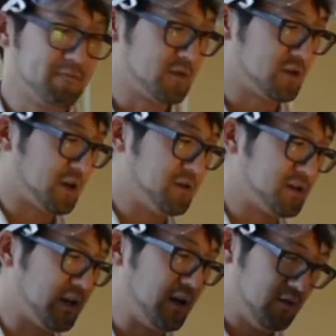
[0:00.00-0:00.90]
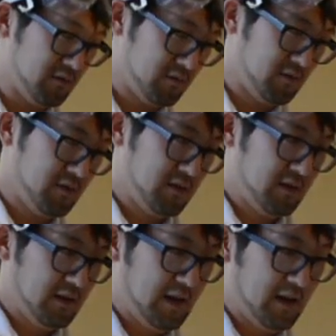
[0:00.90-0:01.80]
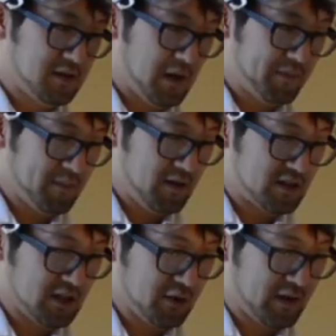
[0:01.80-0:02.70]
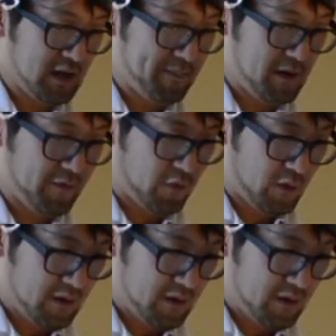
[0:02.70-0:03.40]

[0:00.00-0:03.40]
just goes in here. And dump them in until you've got about 4